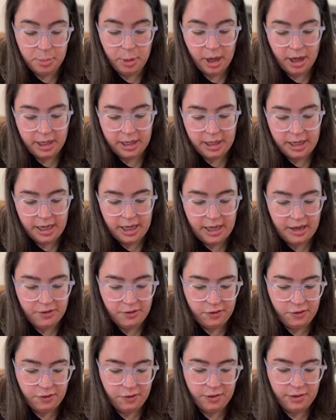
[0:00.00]
book
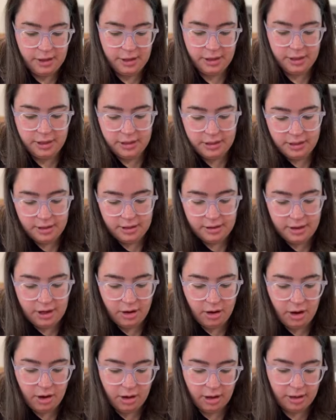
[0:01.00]
if
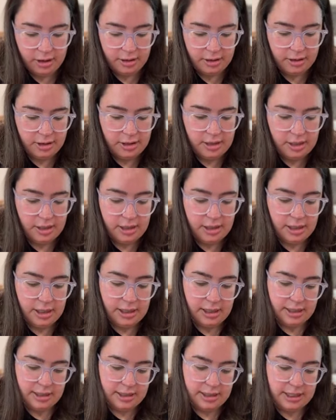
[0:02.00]
there aren't
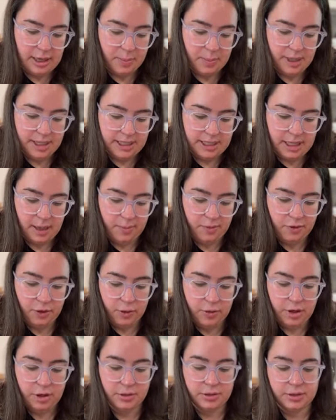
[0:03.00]
step-by-step
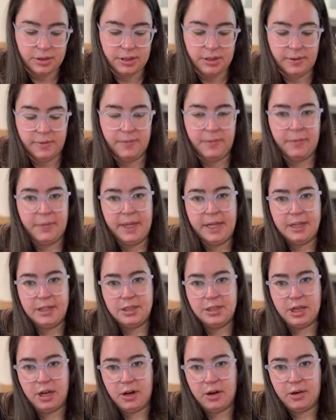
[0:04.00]
photos.
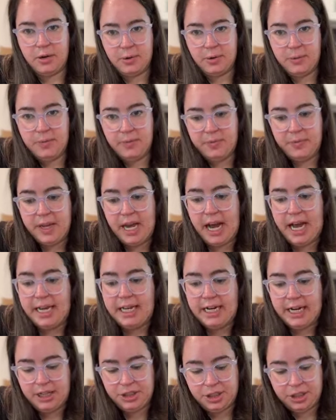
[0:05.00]
So
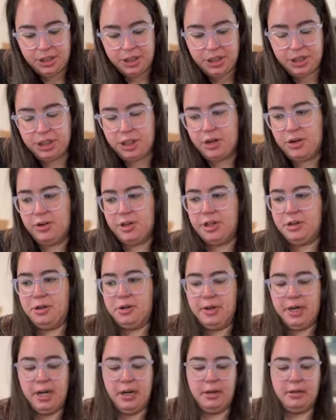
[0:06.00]
I can actually show
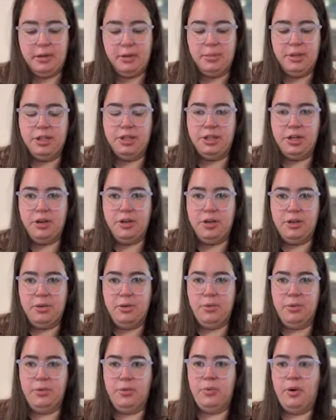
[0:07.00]
you here. Let me show
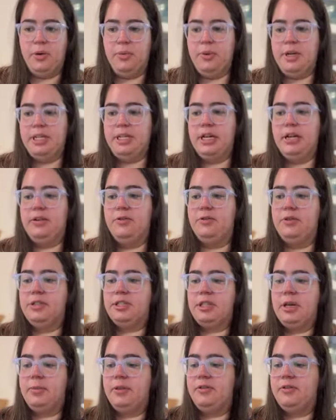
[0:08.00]
you what we did
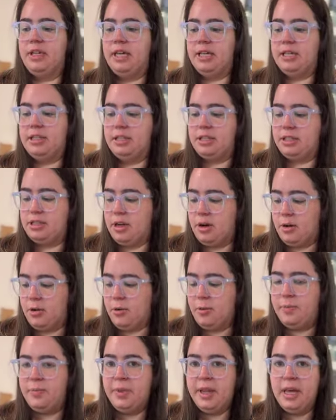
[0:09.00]
for some of this.
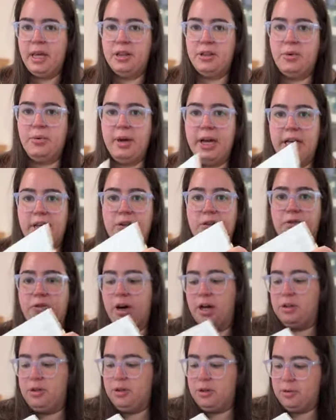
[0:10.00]
So the way you
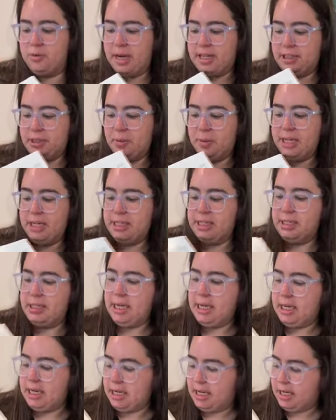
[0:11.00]
follow the recipes
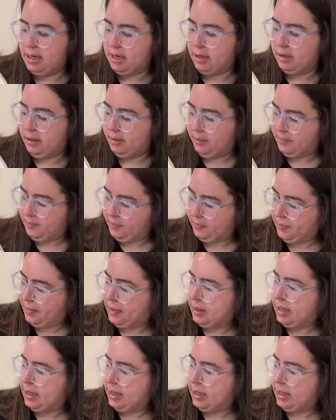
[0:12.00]
in here,